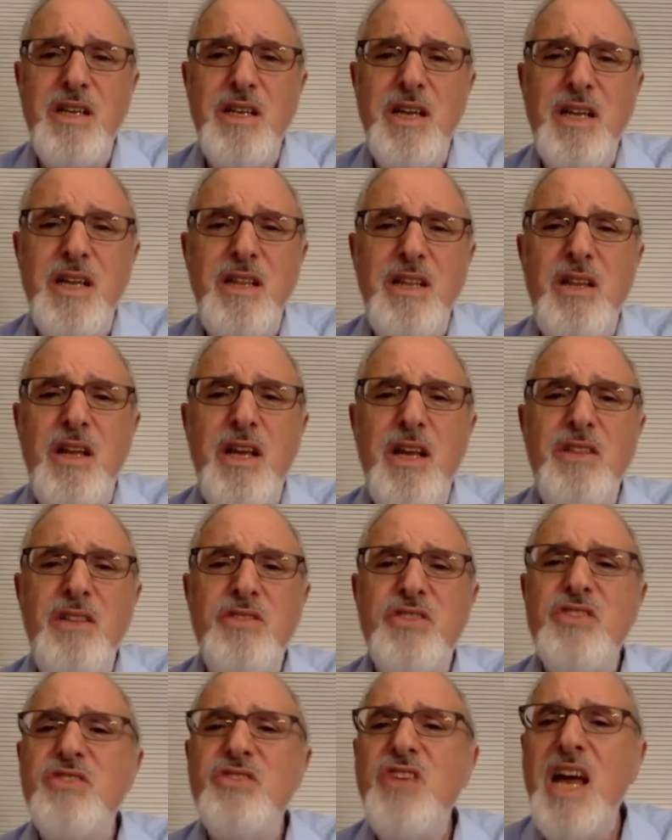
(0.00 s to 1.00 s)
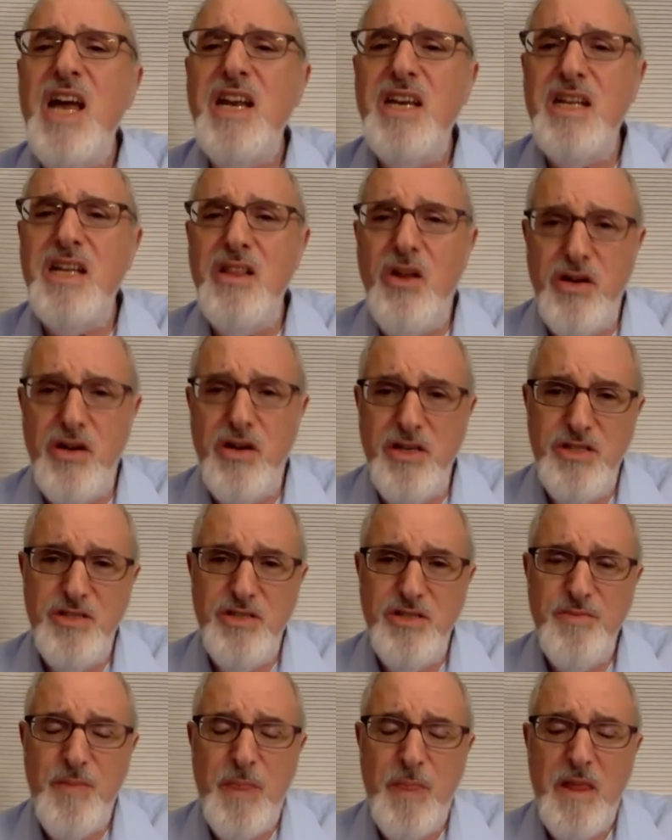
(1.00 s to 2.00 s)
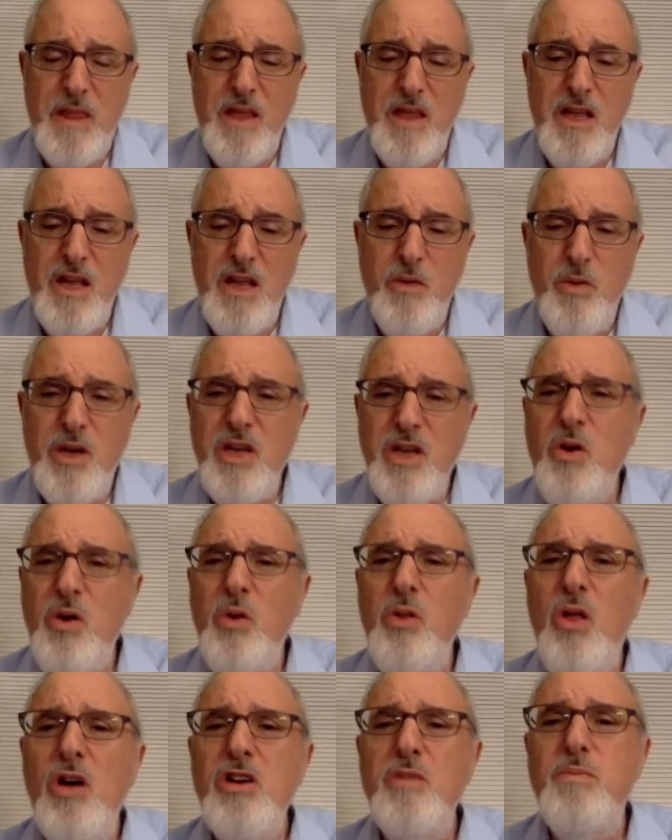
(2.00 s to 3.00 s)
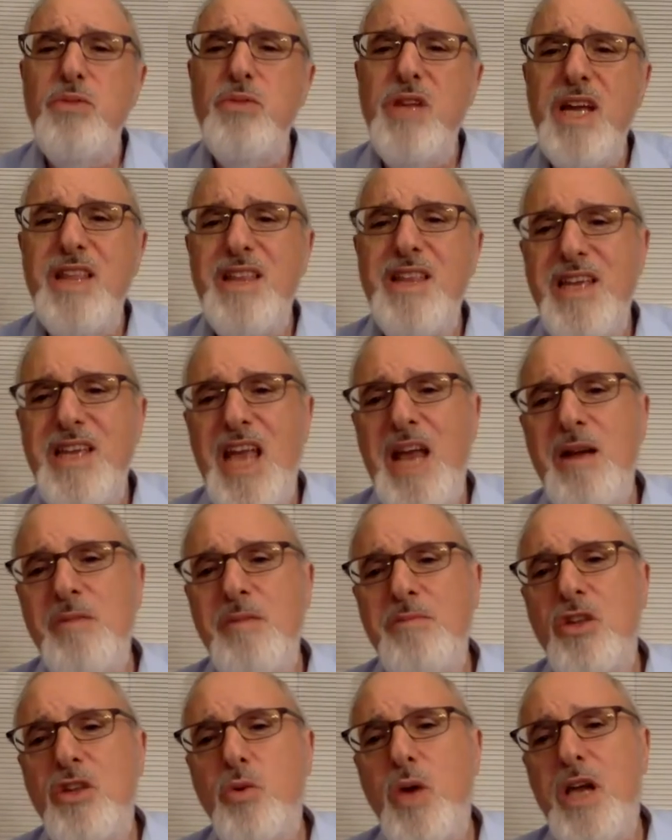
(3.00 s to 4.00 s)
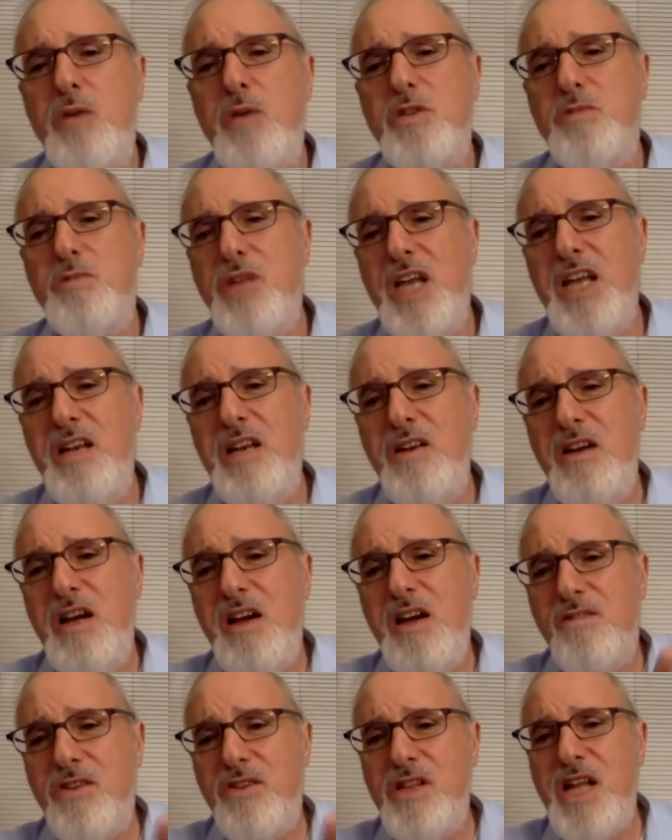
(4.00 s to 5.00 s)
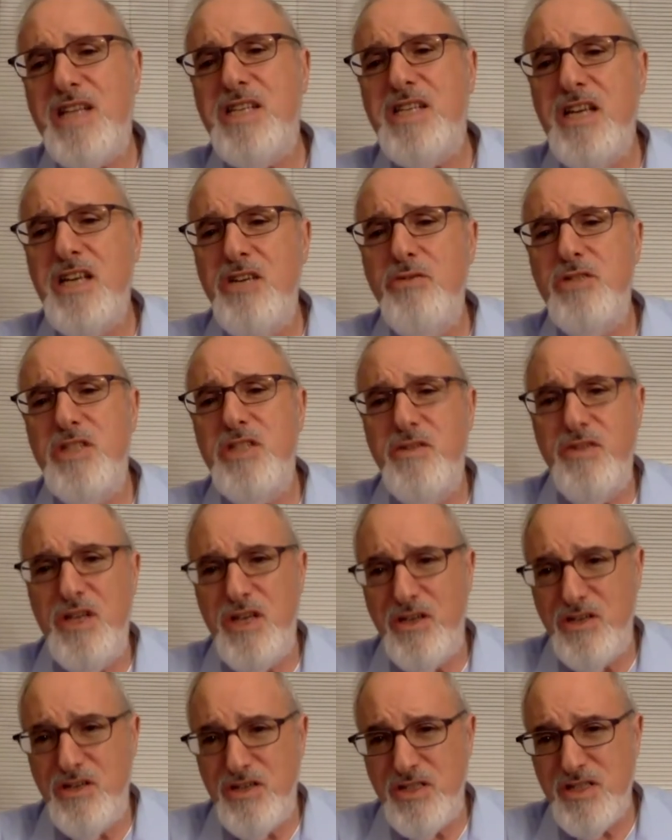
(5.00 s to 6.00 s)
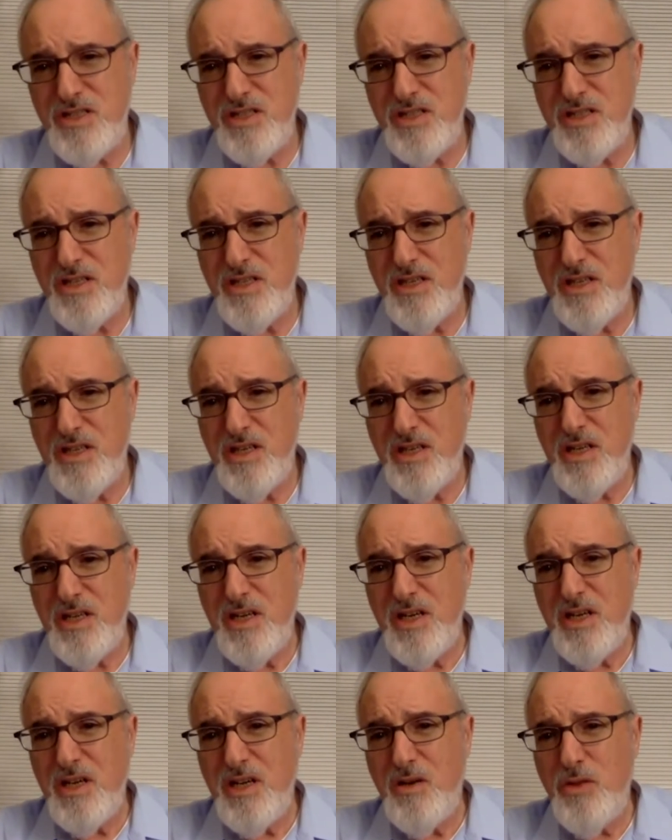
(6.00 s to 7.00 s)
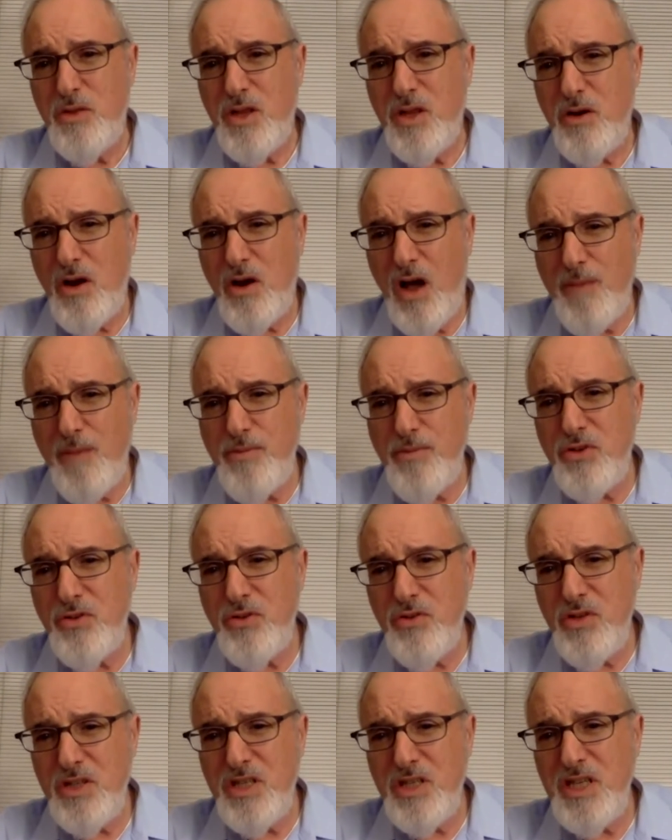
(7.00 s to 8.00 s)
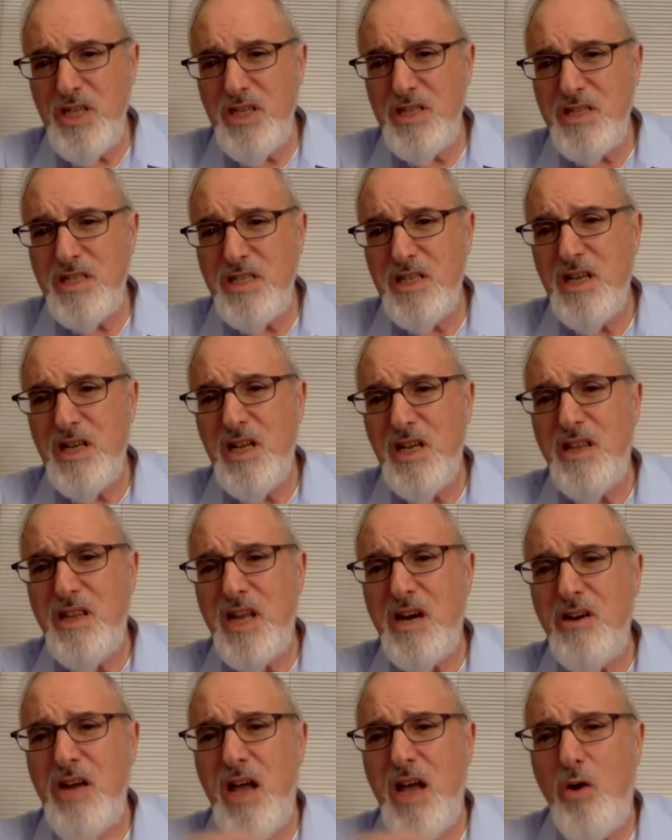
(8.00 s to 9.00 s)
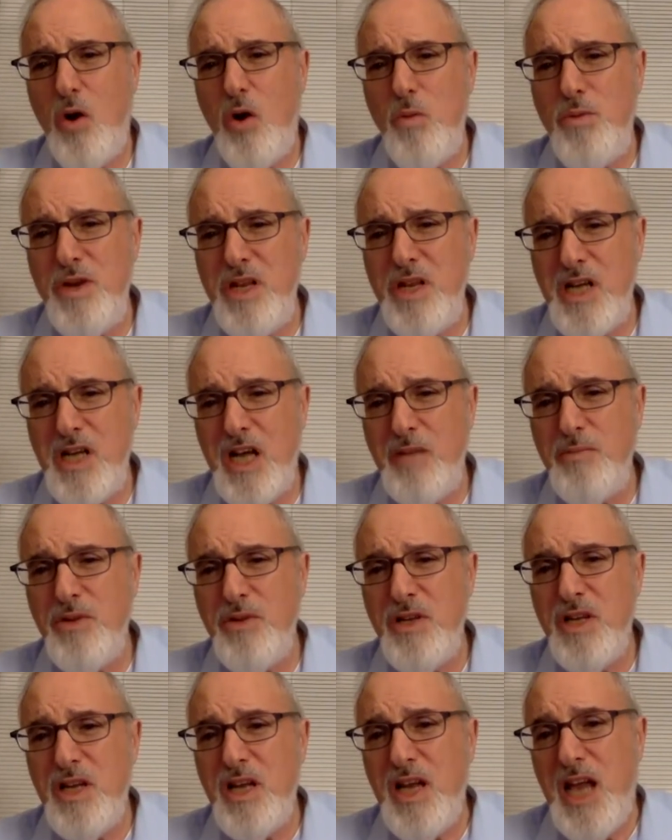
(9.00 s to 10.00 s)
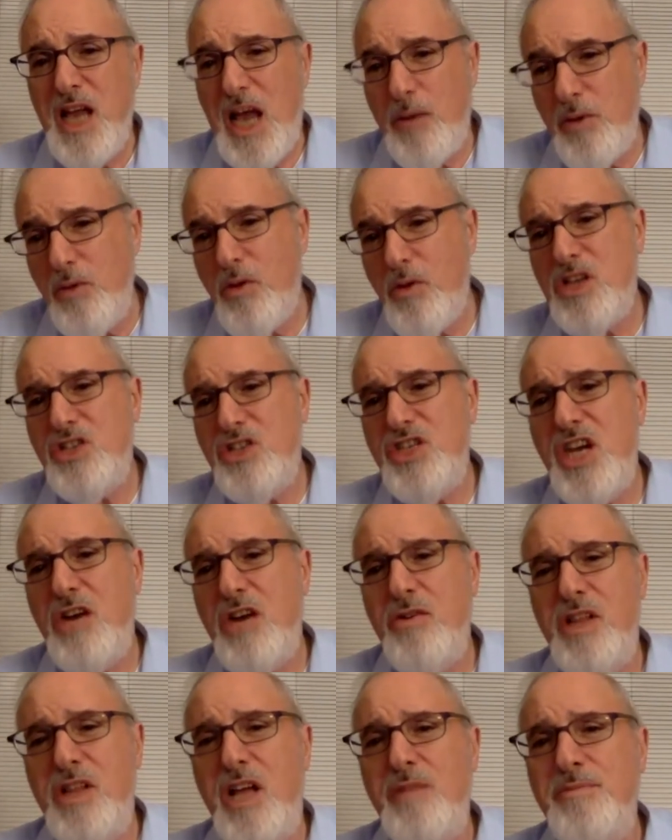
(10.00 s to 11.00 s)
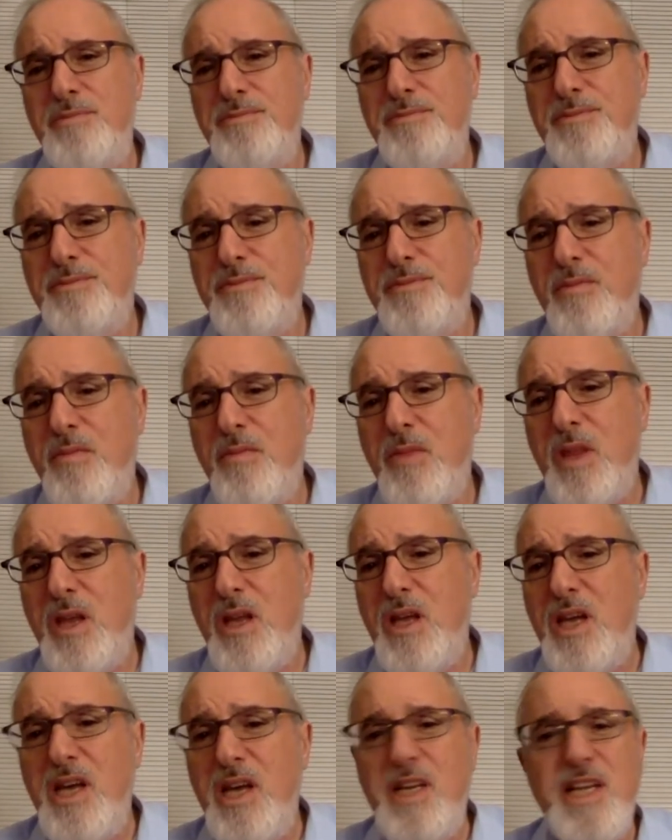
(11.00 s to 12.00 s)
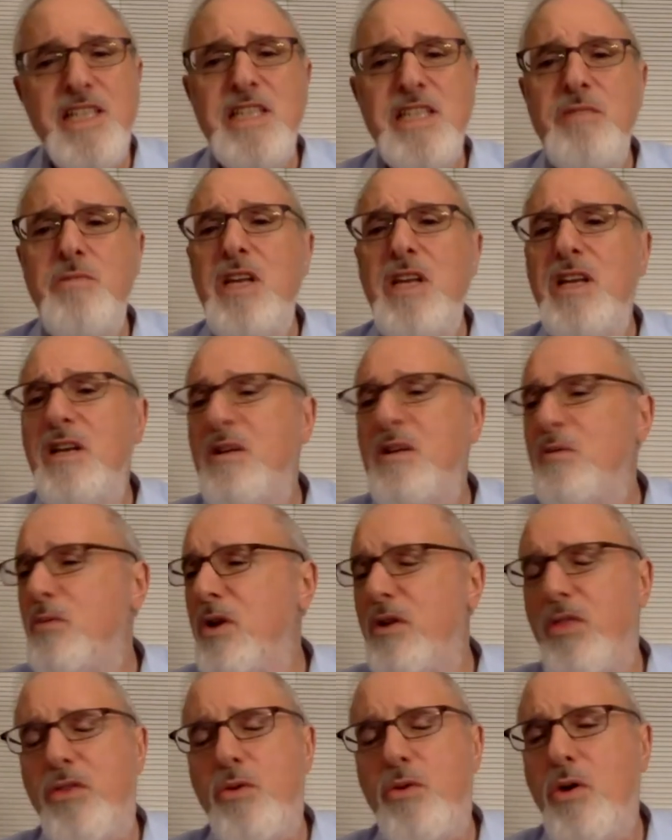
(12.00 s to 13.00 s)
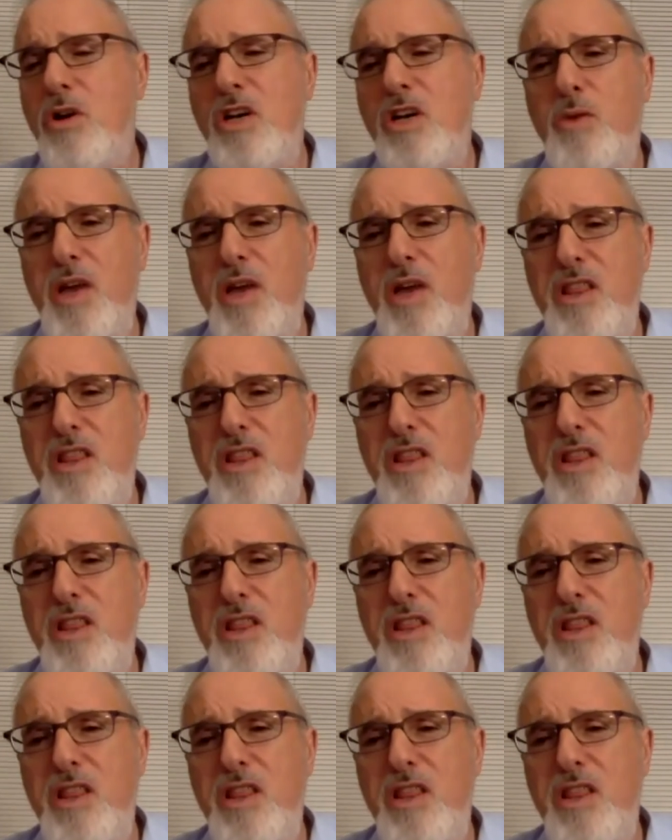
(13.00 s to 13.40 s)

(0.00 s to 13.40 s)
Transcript: in, in society at large. We can no longer play the game the way it was played for the last hundreds of years. There are opportunities that are now opening up, and we want to share in them. It doesn't mean we're throwing away